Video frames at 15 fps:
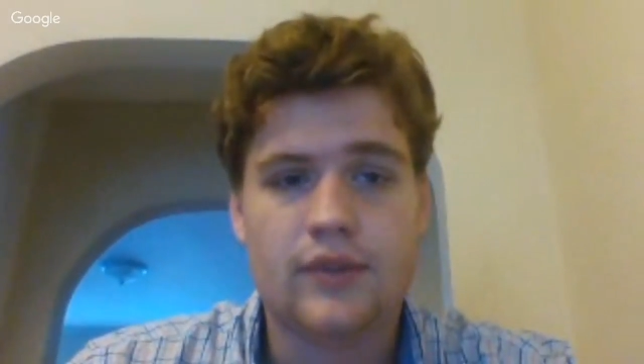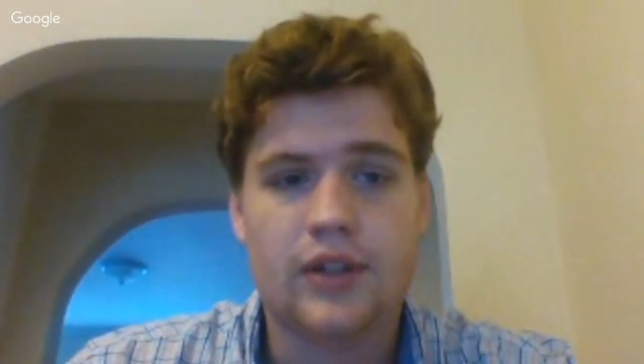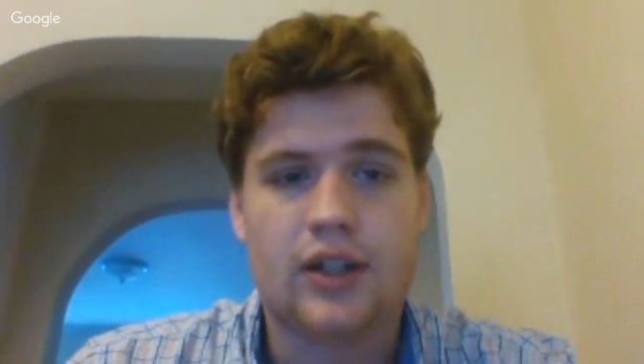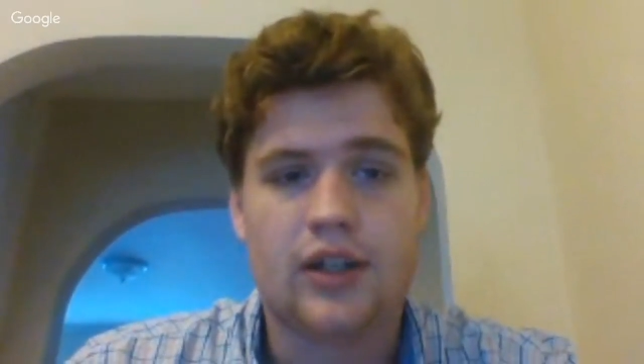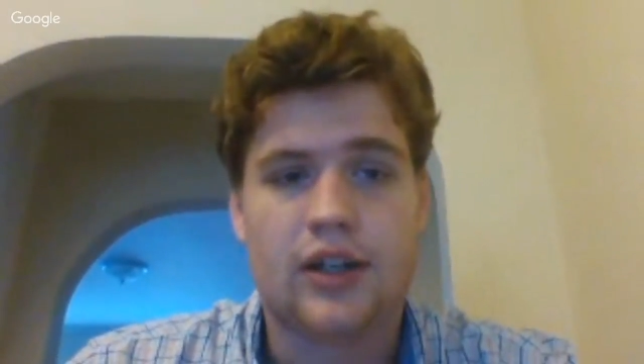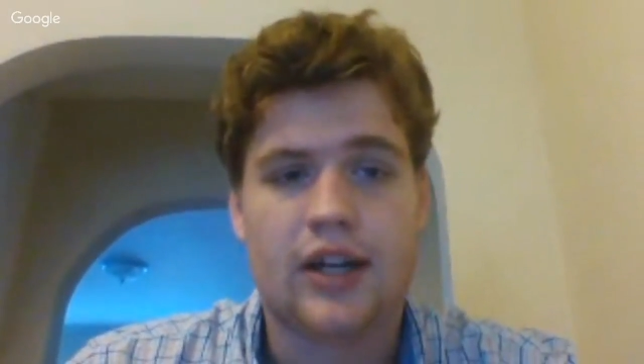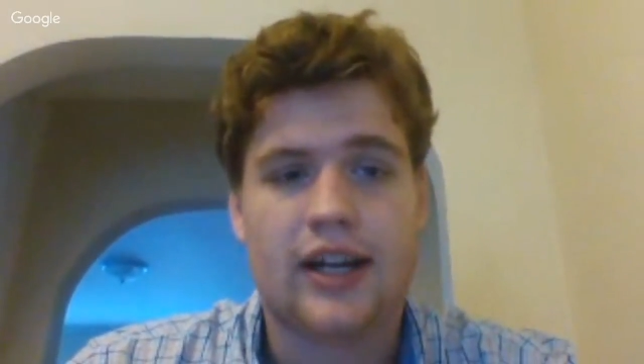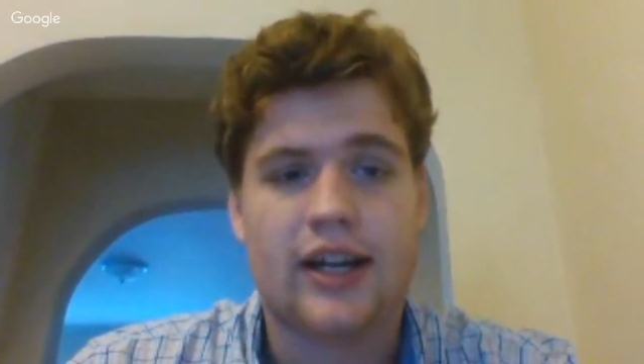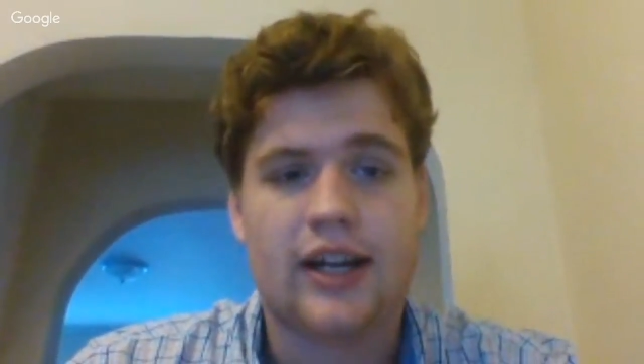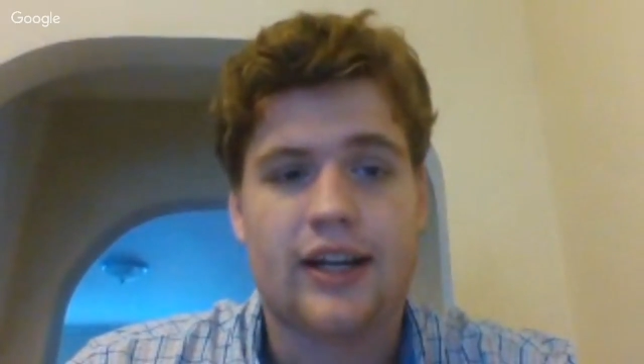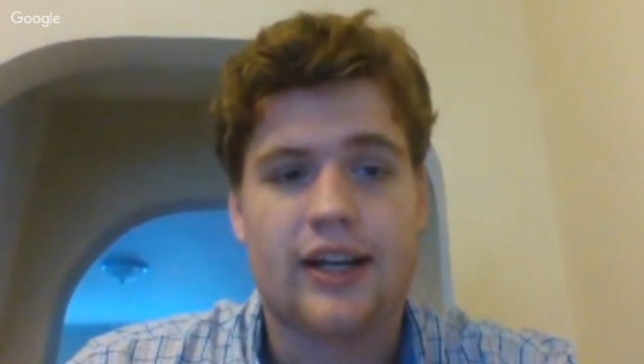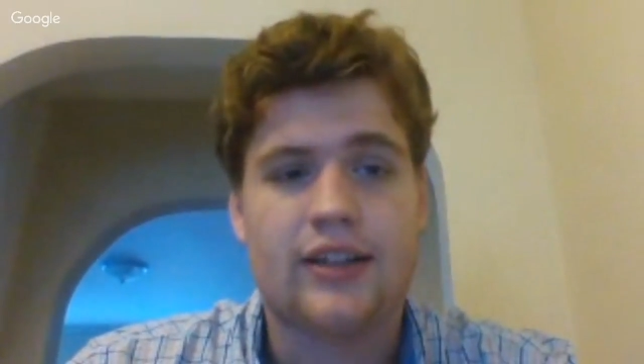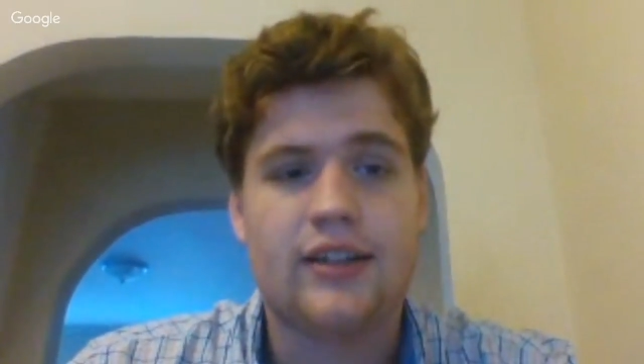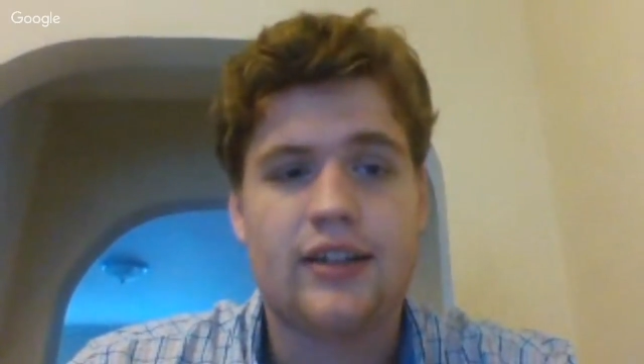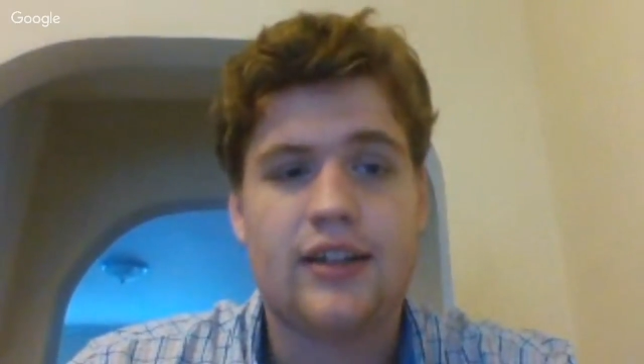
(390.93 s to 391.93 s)
All
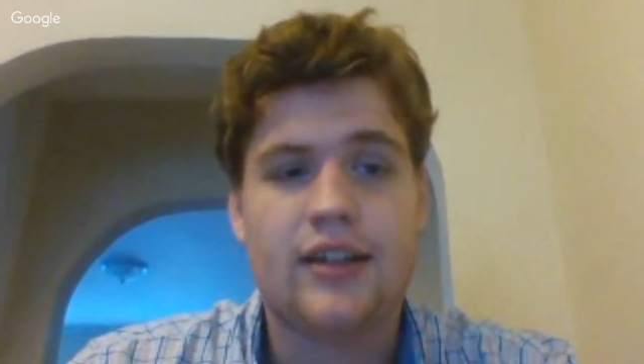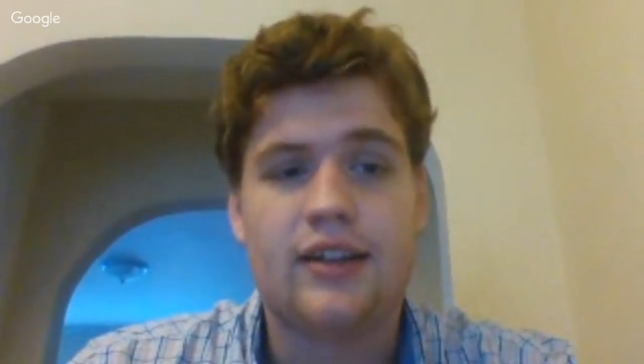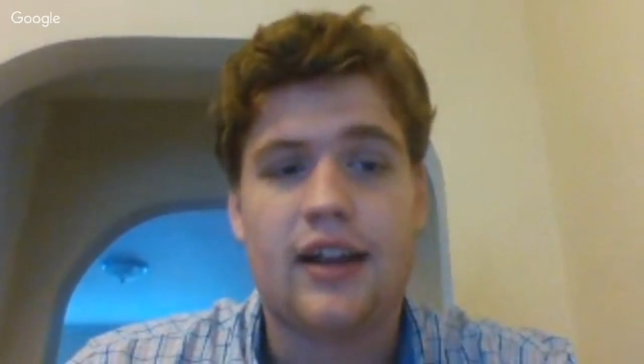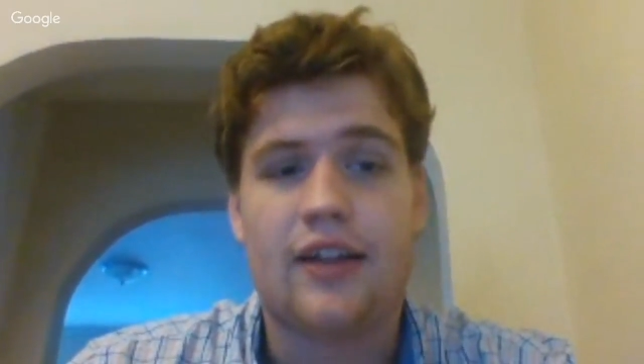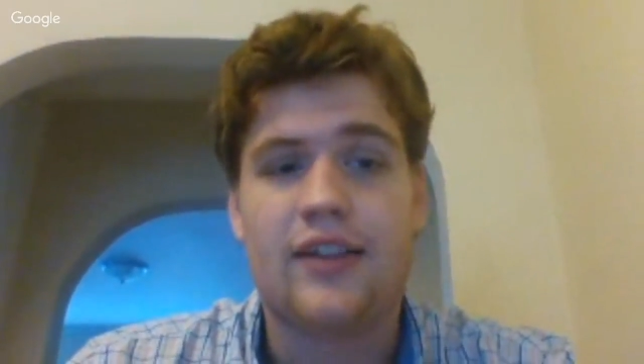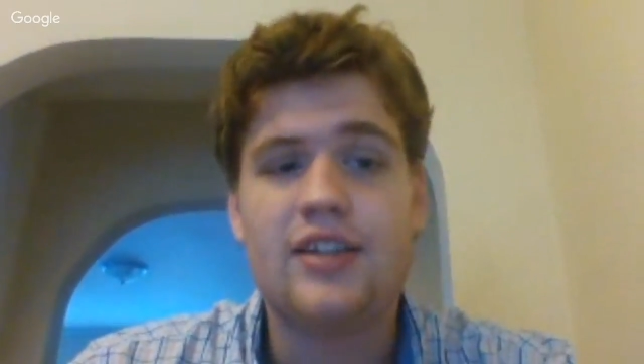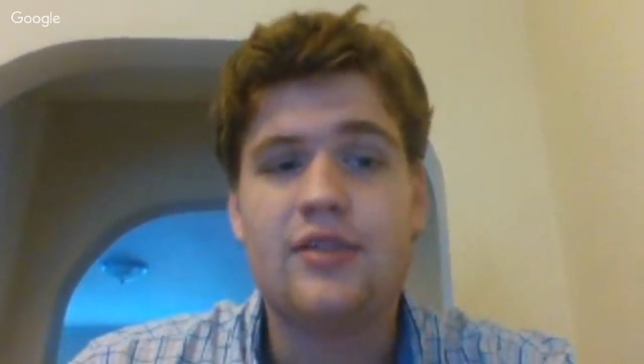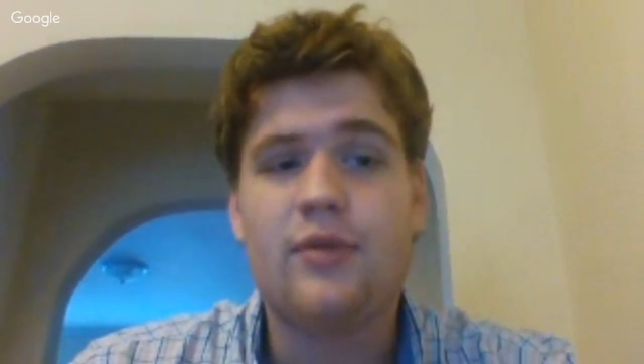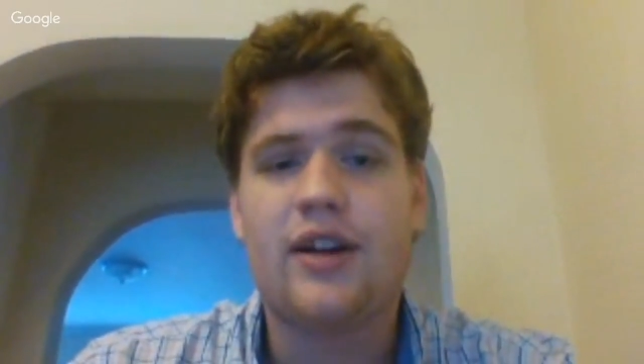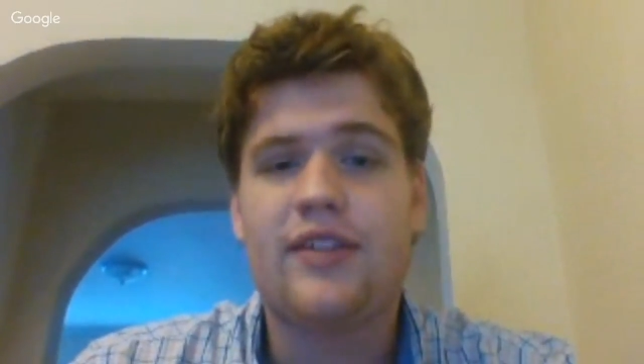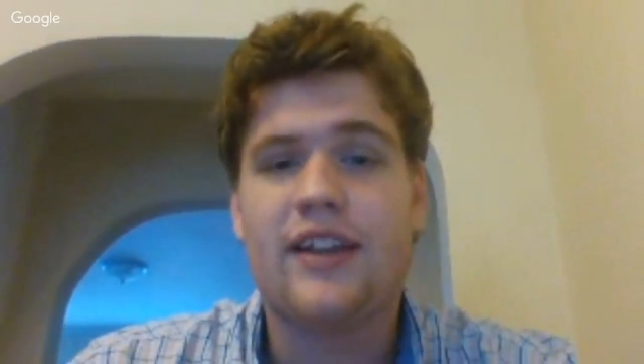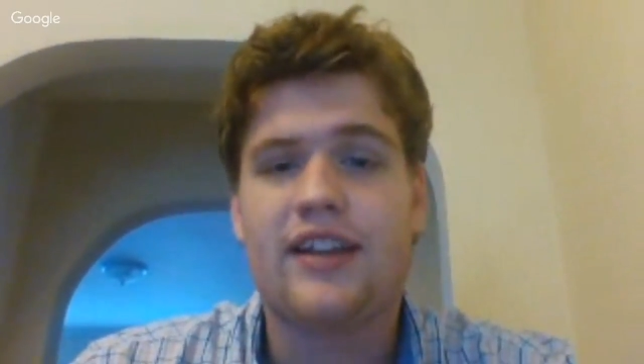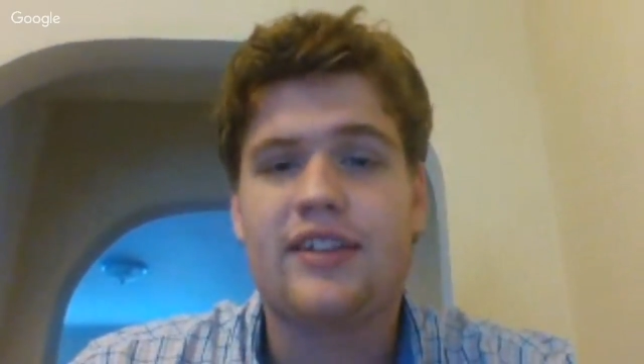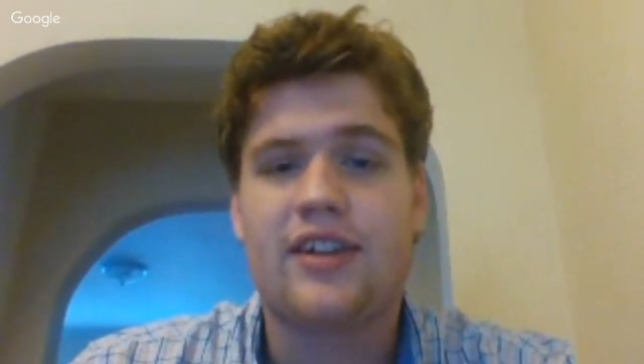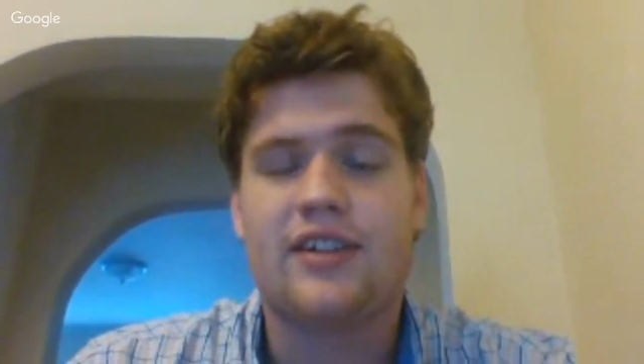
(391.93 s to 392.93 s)
right. Now this is where I
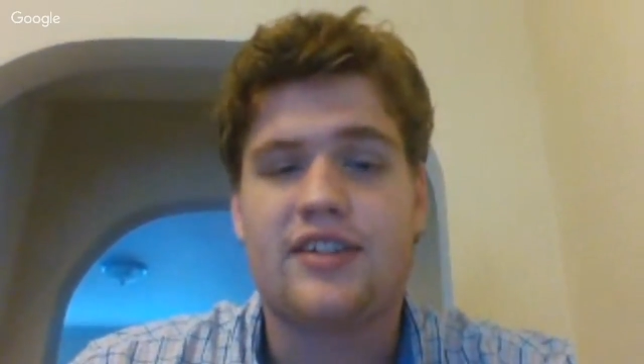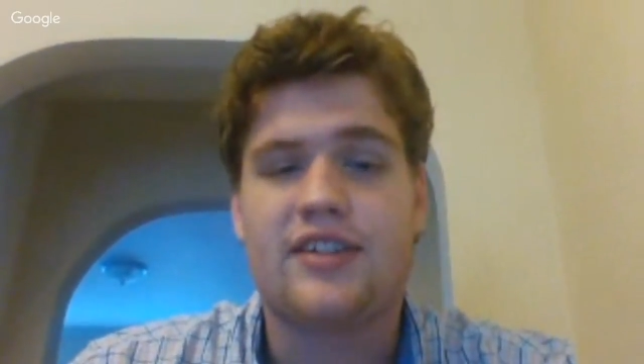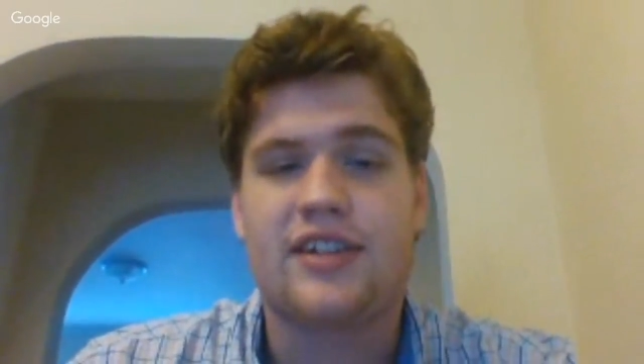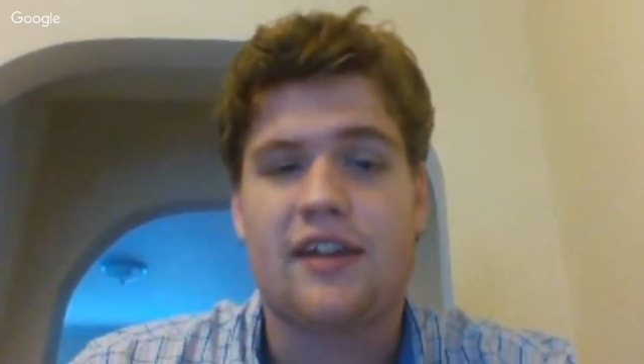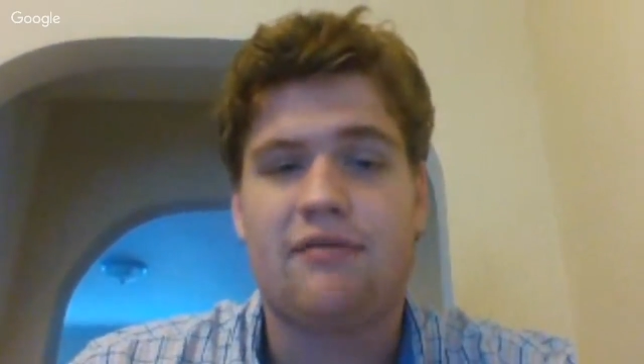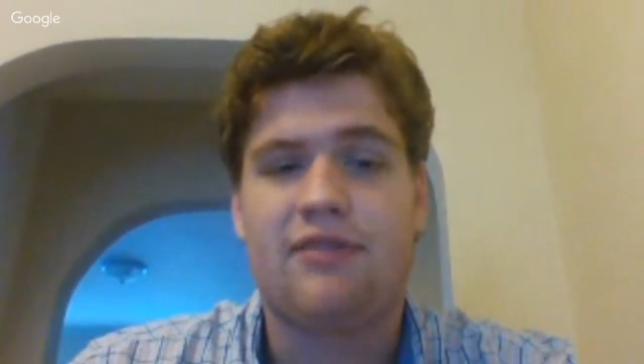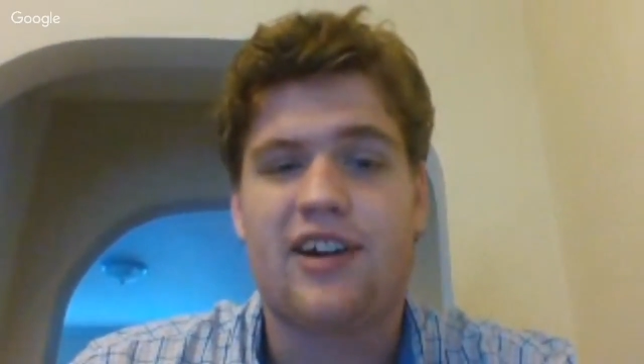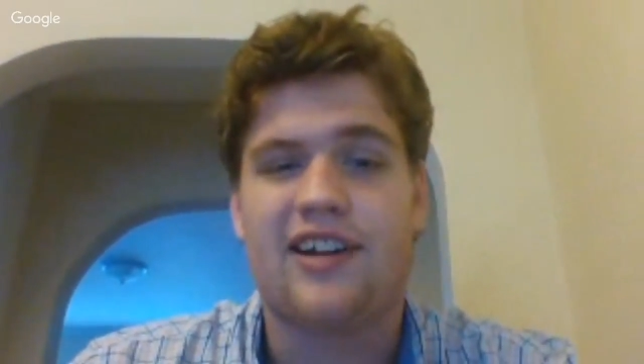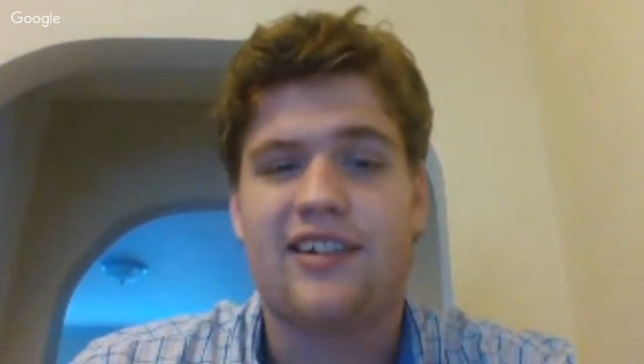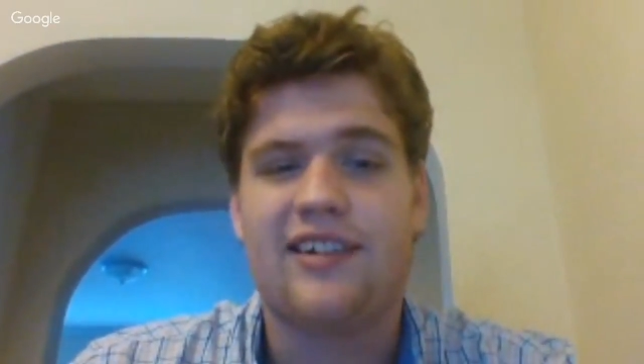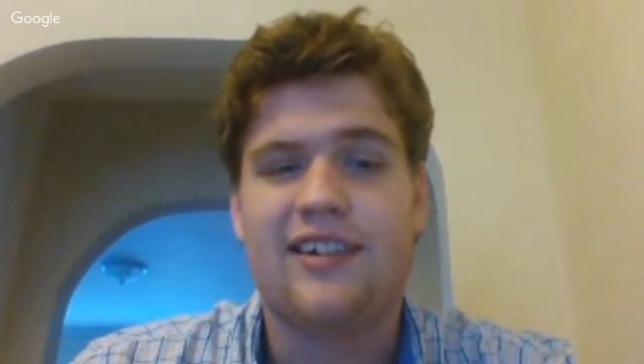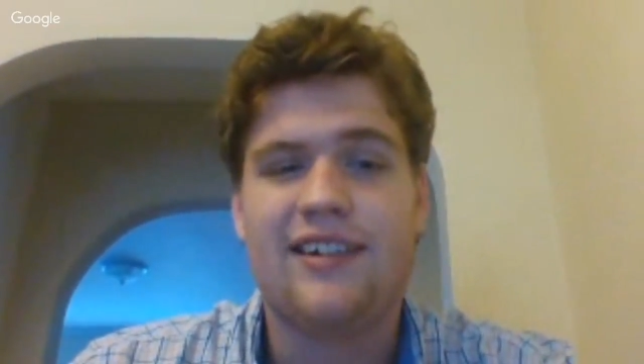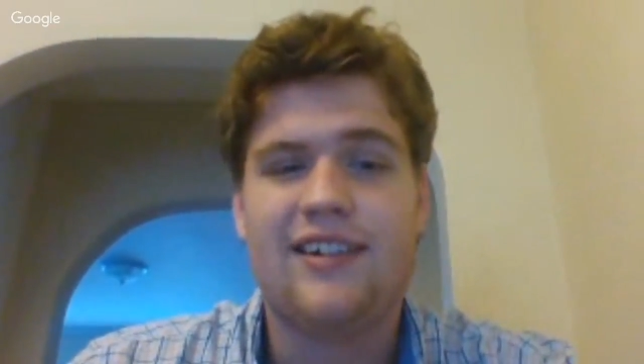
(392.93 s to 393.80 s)
think it starts to get fun.